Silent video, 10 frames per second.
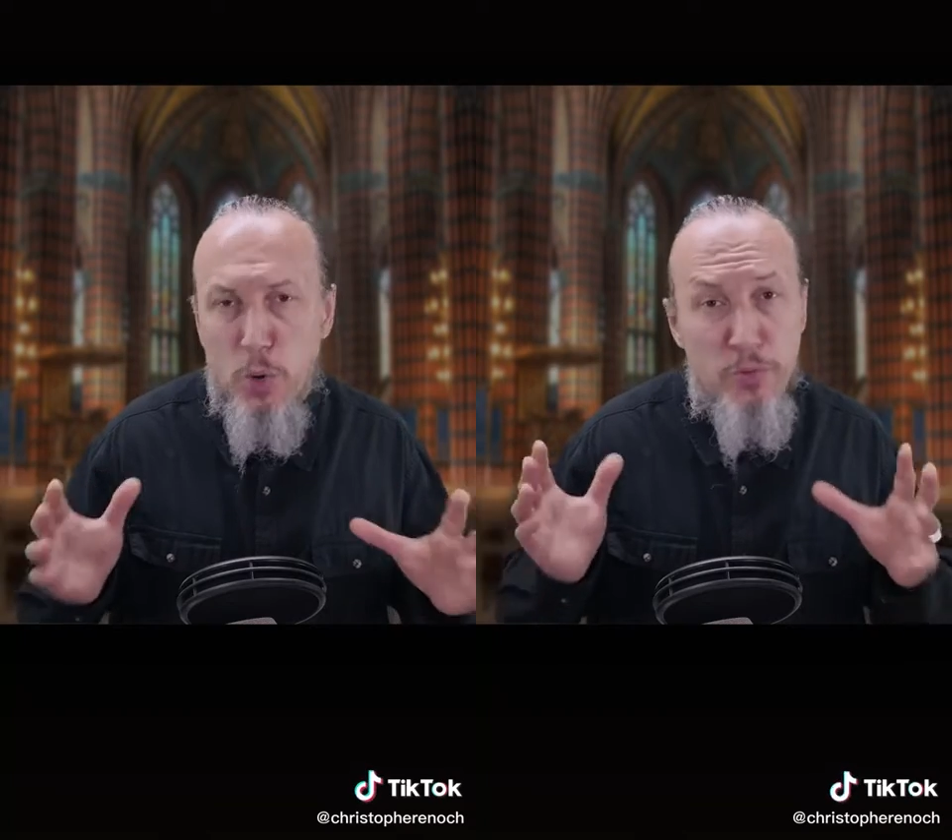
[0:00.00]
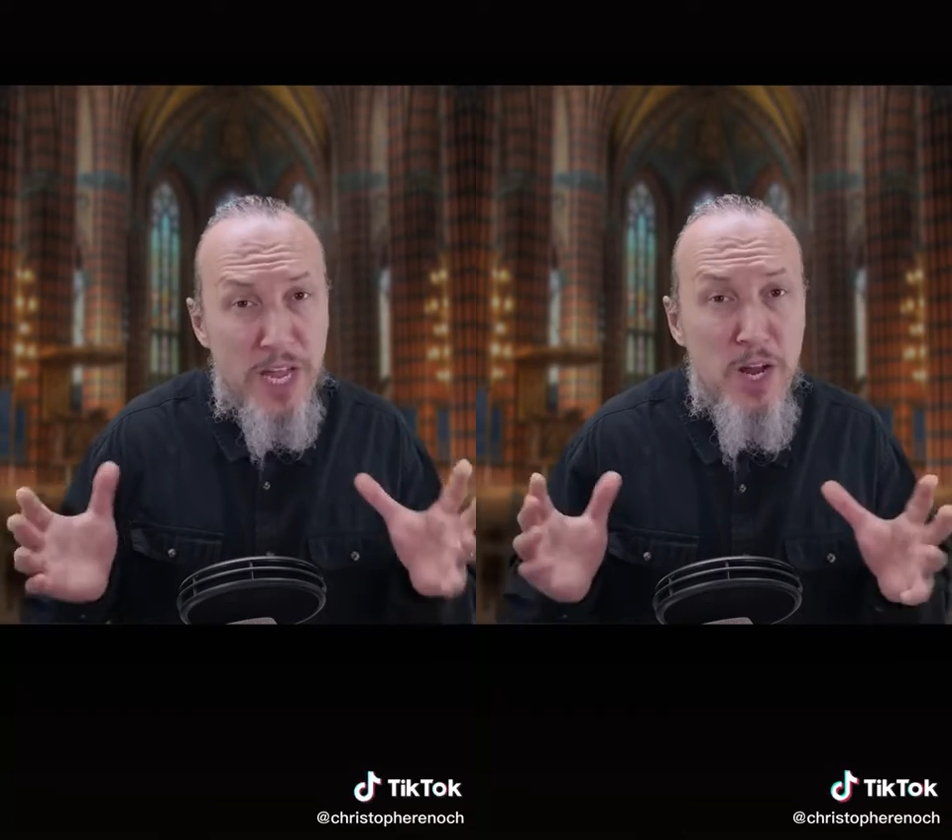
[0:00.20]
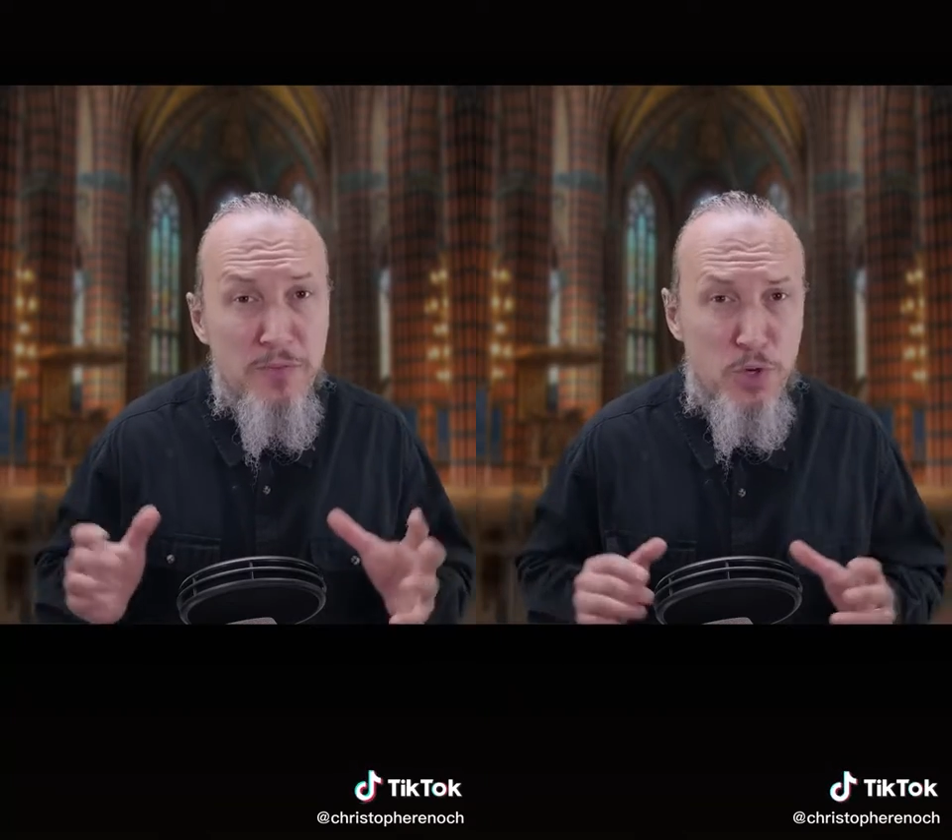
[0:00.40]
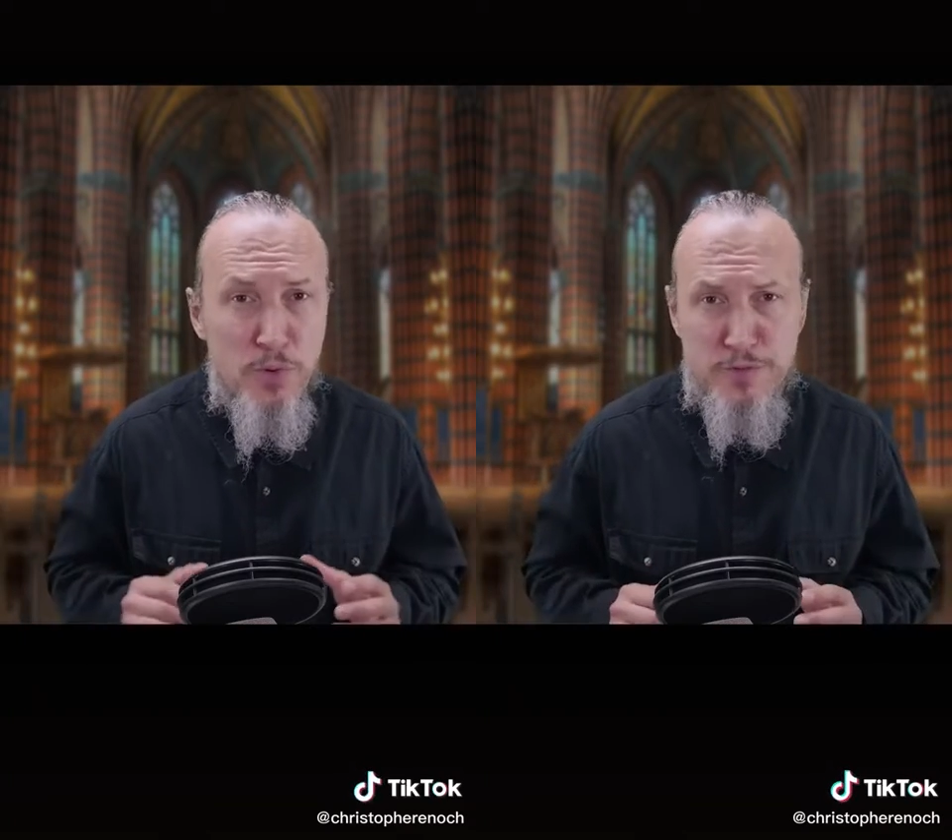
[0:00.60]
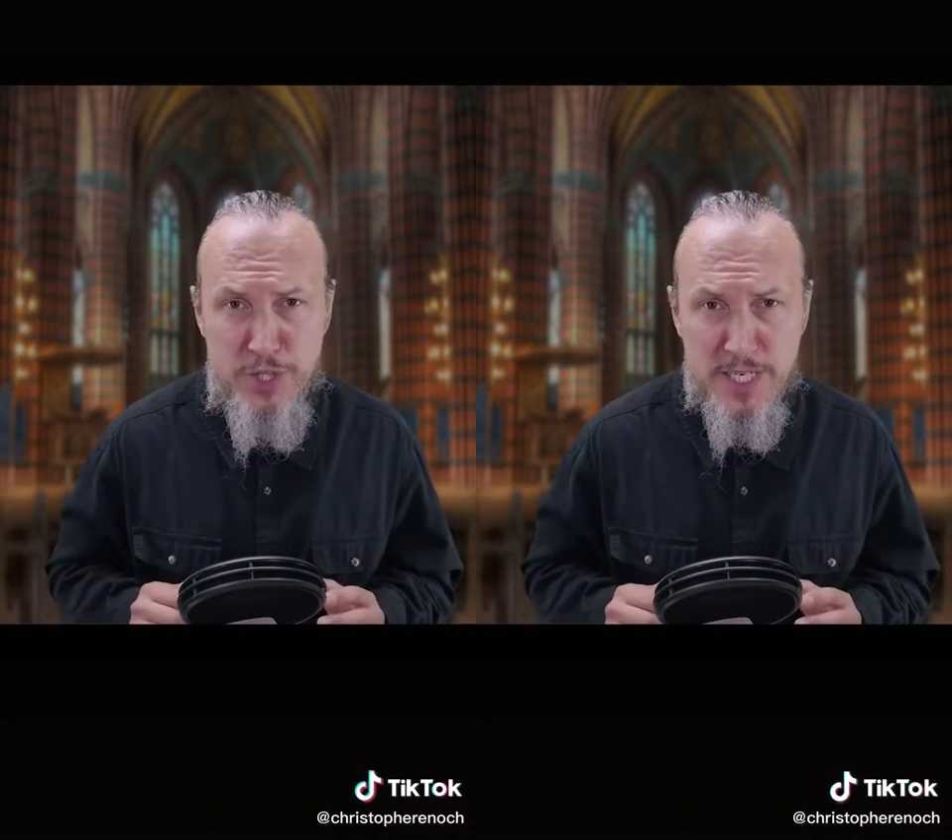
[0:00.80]
their view
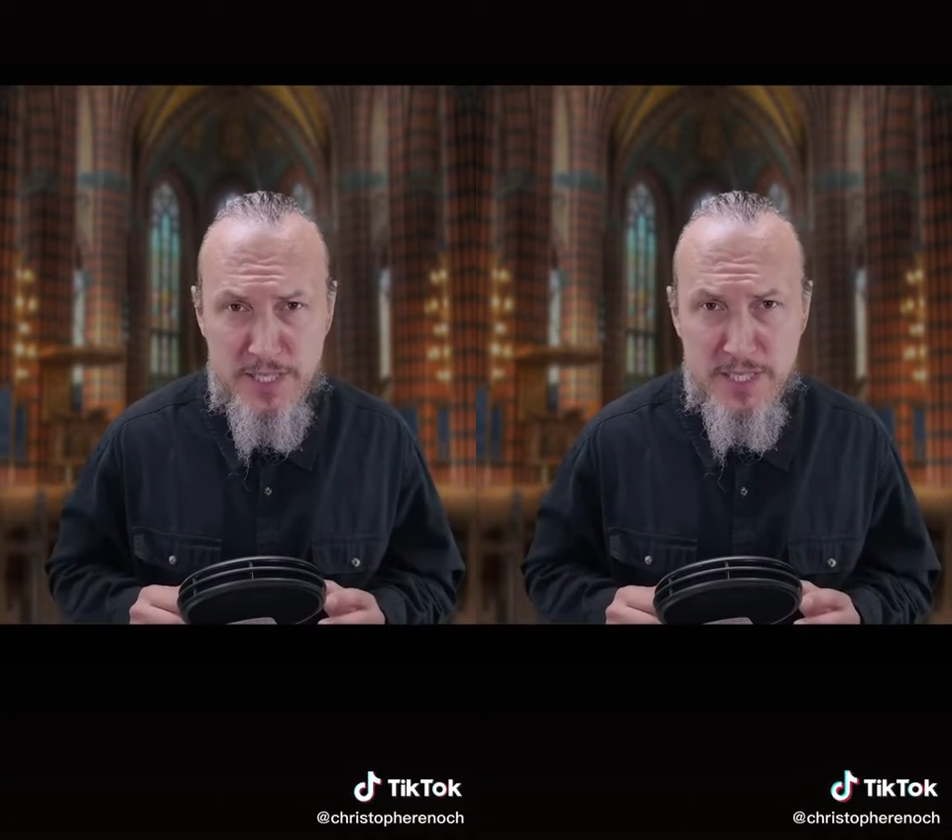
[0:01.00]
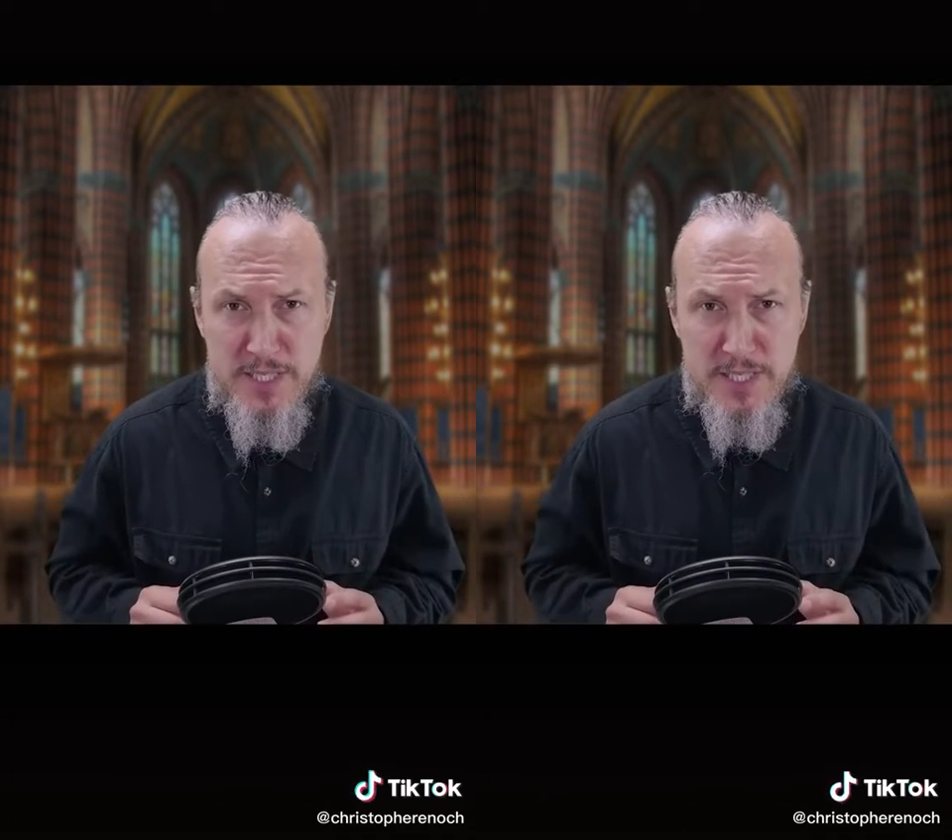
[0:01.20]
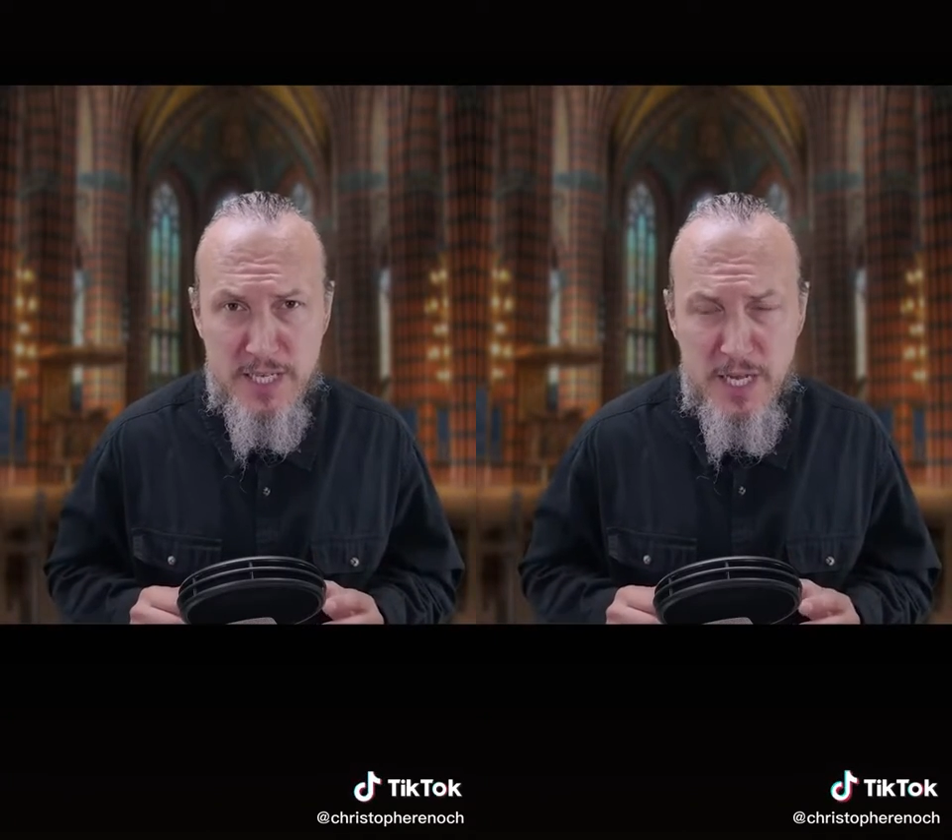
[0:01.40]
of Jesus